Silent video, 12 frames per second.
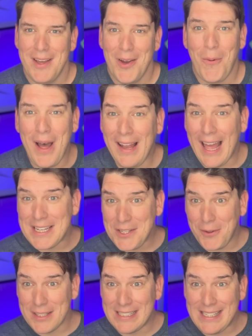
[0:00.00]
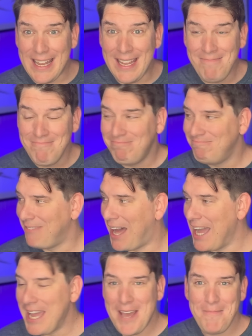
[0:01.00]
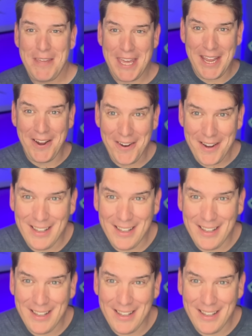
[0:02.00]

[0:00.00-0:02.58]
Well, as you can see, I am here